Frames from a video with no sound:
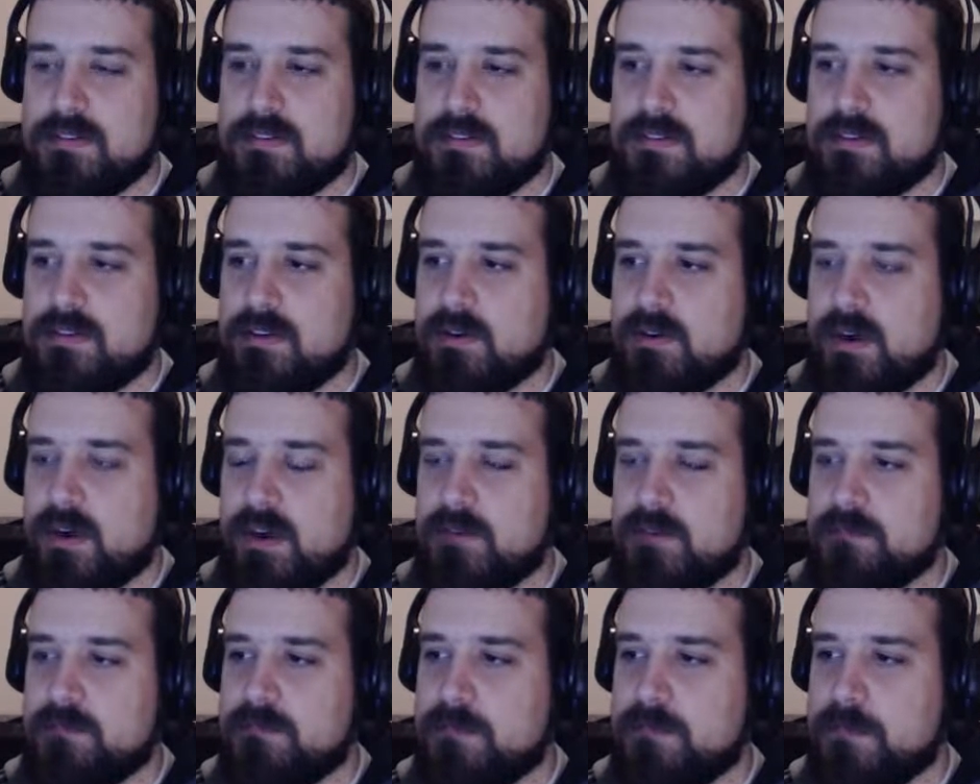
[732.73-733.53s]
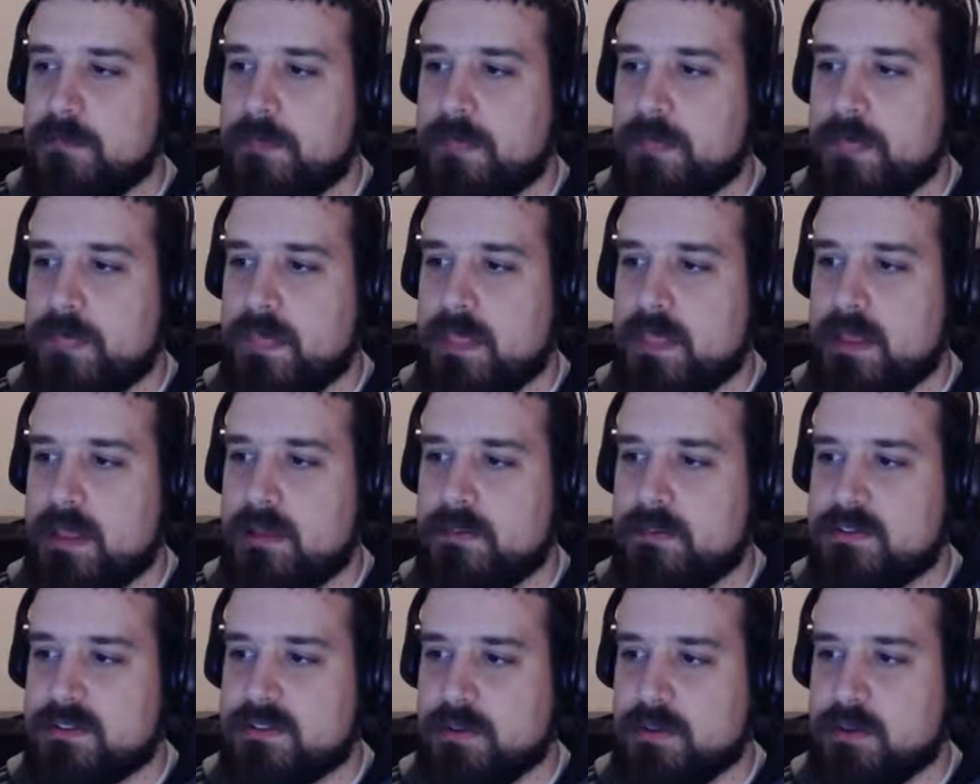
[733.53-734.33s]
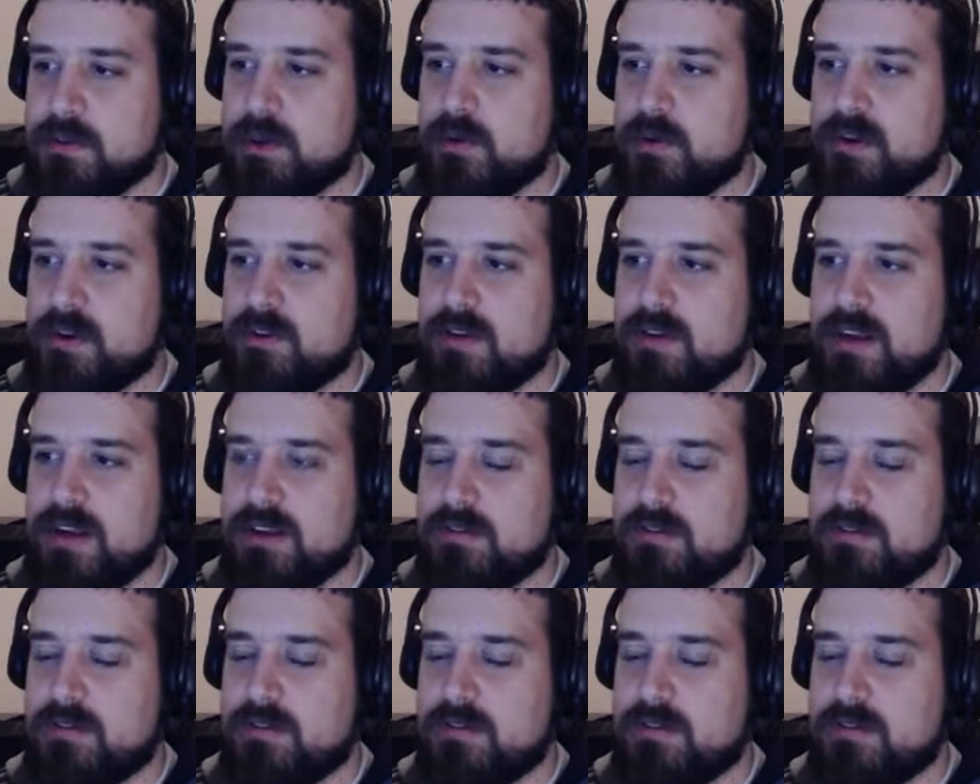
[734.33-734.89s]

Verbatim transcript: Okay. Just let me know when you're ready.